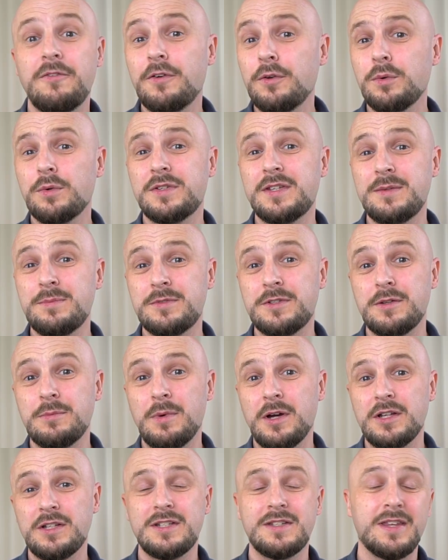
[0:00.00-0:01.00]
it all seems too
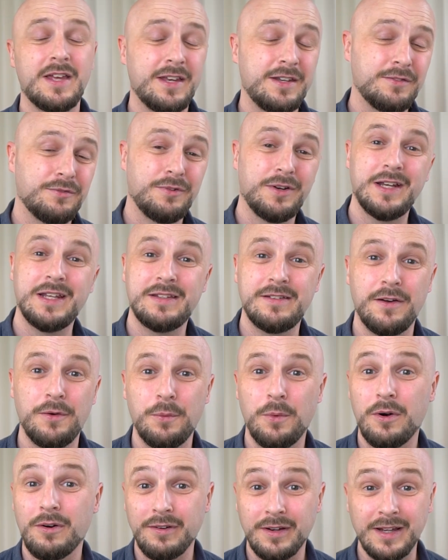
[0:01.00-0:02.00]
much, then really don't
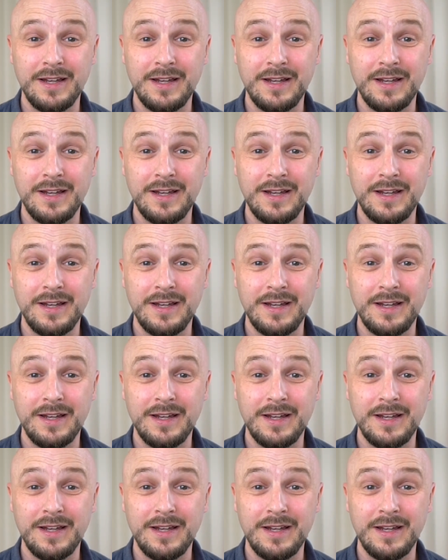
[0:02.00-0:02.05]
worry,